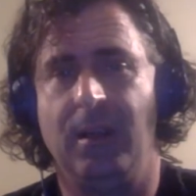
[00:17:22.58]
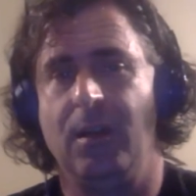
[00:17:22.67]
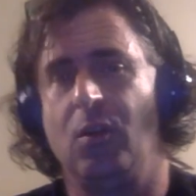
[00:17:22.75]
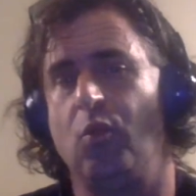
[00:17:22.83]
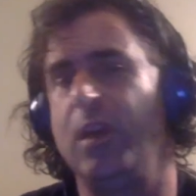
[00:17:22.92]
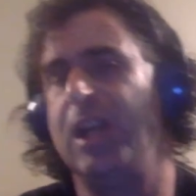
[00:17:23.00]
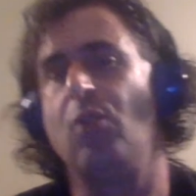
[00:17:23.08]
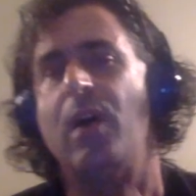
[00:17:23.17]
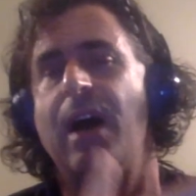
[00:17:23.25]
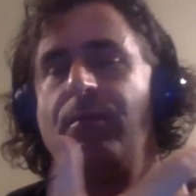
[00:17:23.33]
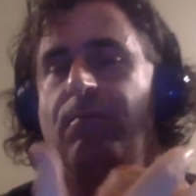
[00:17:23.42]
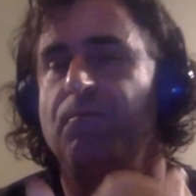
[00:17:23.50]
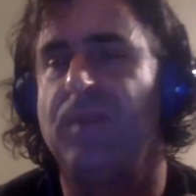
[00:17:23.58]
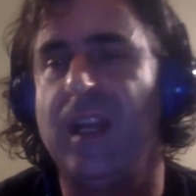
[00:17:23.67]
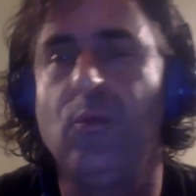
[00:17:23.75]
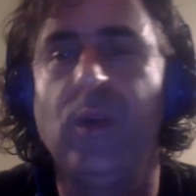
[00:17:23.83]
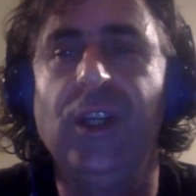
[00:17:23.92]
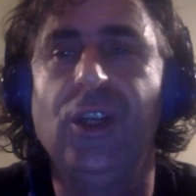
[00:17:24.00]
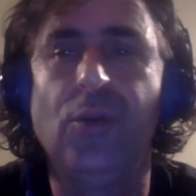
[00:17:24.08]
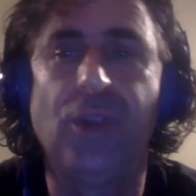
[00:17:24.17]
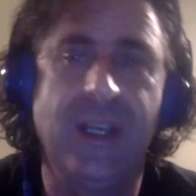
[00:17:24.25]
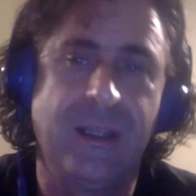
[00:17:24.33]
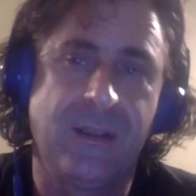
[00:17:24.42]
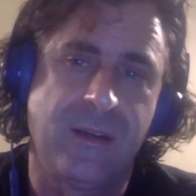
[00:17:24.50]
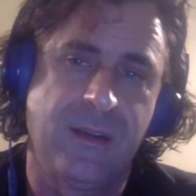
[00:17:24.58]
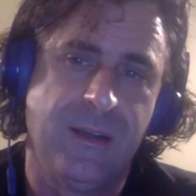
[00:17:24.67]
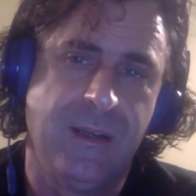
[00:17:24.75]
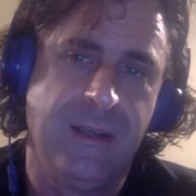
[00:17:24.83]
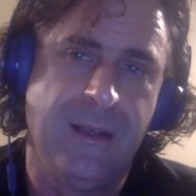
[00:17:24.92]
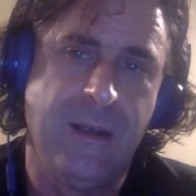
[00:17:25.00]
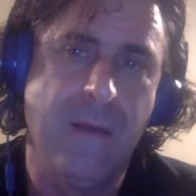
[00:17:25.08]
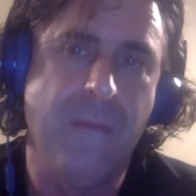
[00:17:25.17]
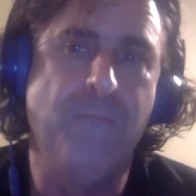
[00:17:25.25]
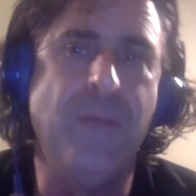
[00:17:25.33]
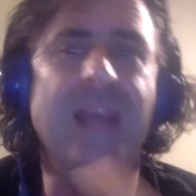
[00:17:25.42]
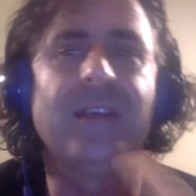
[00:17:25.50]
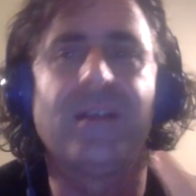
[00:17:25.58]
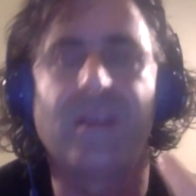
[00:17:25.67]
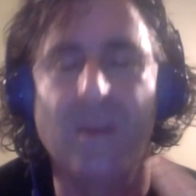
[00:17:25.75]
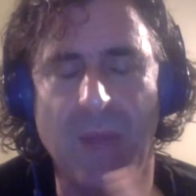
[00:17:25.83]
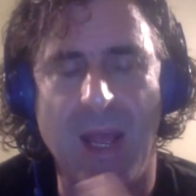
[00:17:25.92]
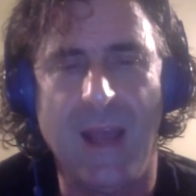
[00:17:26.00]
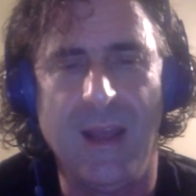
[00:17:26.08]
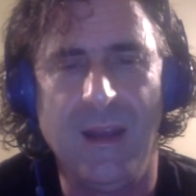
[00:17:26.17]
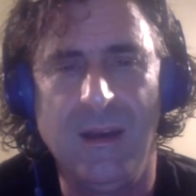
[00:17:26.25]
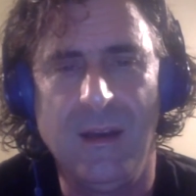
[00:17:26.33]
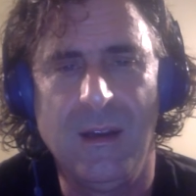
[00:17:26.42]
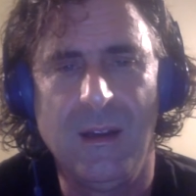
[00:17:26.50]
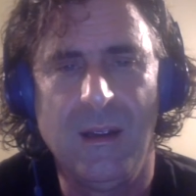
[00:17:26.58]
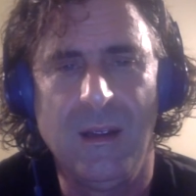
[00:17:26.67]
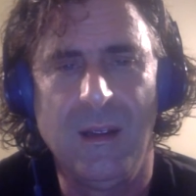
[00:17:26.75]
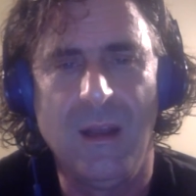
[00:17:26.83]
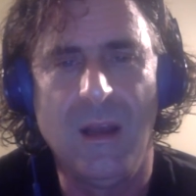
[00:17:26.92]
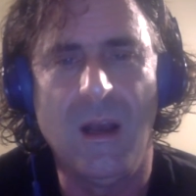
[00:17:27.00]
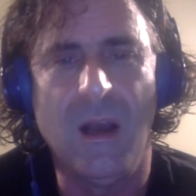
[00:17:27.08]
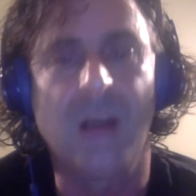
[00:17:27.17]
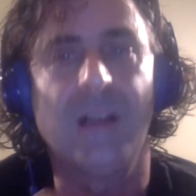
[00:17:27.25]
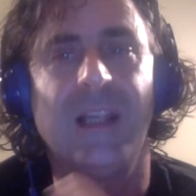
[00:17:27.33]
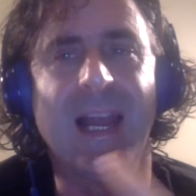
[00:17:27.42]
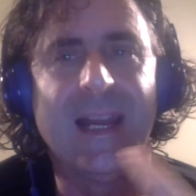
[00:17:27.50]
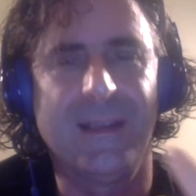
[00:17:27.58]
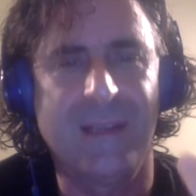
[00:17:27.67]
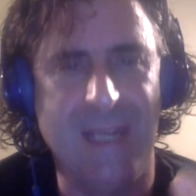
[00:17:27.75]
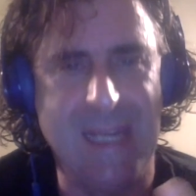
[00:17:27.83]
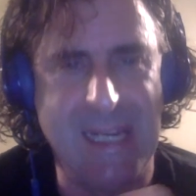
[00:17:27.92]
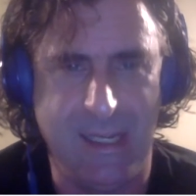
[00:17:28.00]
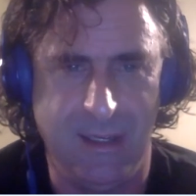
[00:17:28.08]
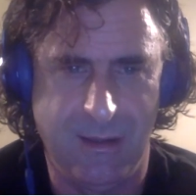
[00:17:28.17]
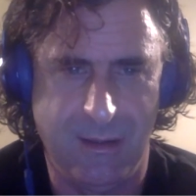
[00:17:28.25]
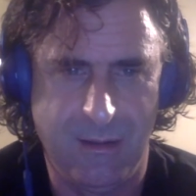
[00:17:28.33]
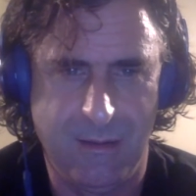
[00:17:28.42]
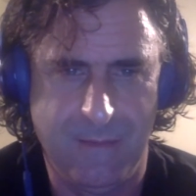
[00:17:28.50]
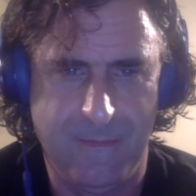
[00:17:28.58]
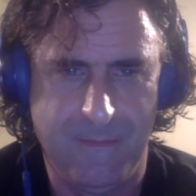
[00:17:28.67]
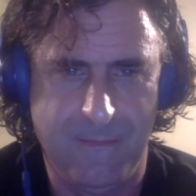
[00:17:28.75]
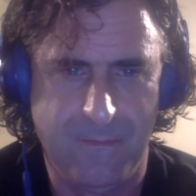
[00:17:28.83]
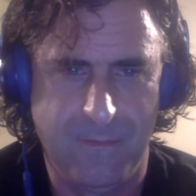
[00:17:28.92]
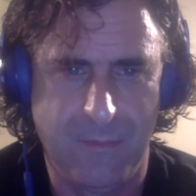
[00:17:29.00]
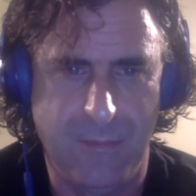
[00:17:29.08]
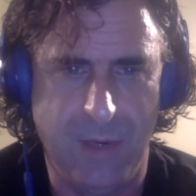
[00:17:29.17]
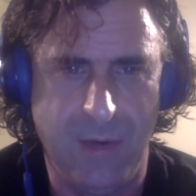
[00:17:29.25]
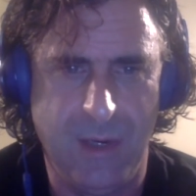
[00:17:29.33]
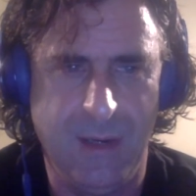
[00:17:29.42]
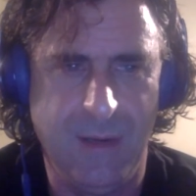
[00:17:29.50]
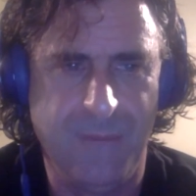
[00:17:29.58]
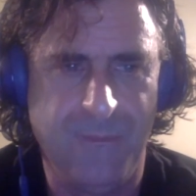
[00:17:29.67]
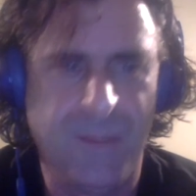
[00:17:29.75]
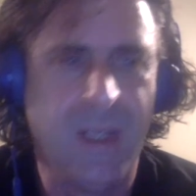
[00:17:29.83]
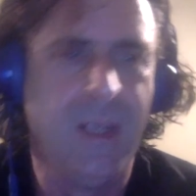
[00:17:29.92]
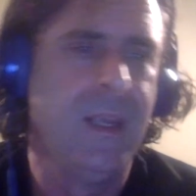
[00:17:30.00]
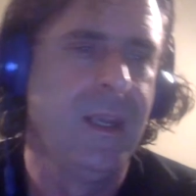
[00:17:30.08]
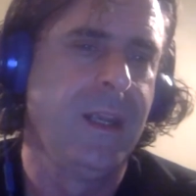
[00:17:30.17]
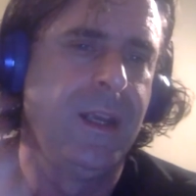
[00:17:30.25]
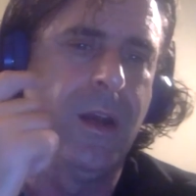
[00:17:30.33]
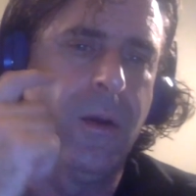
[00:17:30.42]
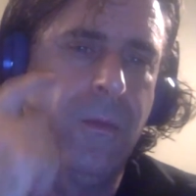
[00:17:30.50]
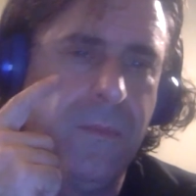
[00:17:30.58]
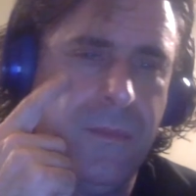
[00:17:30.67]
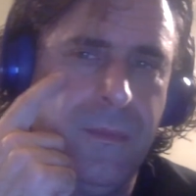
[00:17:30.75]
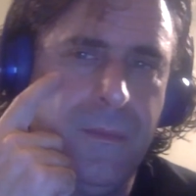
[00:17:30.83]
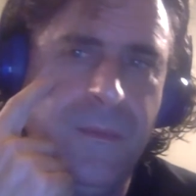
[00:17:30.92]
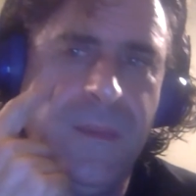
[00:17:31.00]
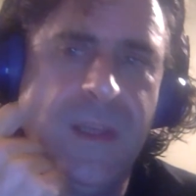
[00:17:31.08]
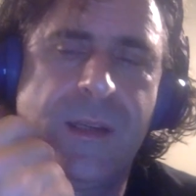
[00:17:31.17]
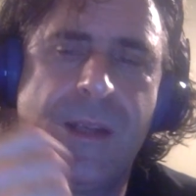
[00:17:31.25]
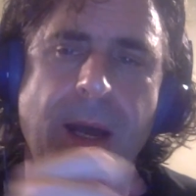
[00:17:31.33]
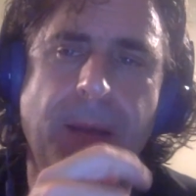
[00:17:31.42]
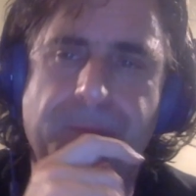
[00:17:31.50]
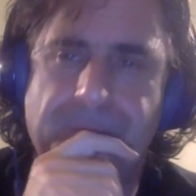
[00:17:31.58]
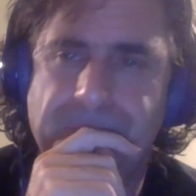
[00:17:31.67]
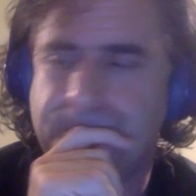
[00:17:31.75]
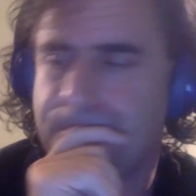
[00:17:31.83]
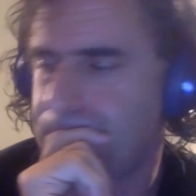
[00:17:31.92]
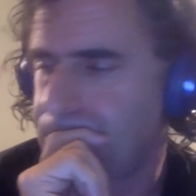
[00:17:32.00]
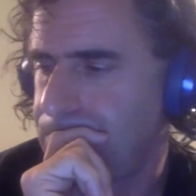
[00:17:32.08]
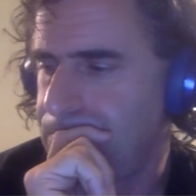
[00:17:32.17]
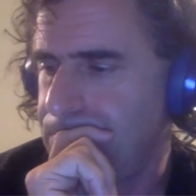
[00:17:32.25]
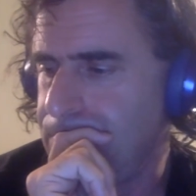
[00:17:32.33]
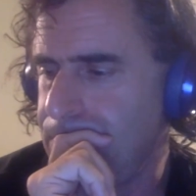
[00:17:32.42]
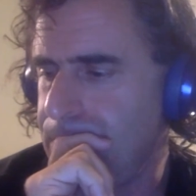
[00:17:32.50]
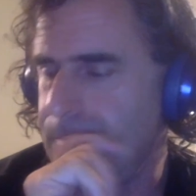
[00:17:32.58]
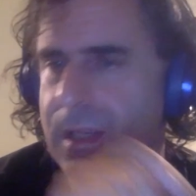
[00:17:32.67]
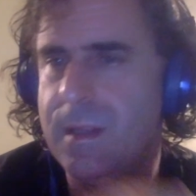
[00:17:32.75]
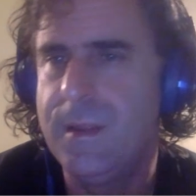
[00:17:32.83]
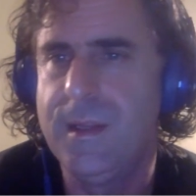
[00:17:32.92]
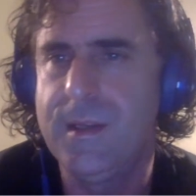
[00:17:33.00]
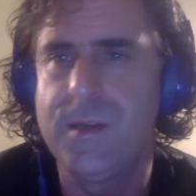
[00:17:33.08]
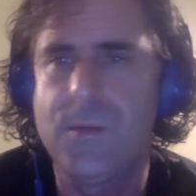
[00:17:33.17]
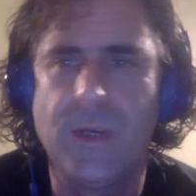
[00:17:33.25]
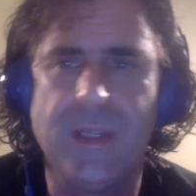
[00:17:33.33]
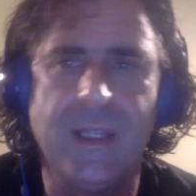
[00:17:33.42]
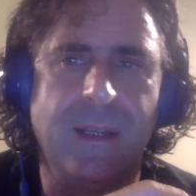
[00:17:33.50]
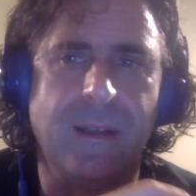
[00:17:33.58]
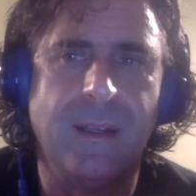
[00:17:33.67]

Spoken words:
We go out and we do things based upon a client's needs, period. You know, this is really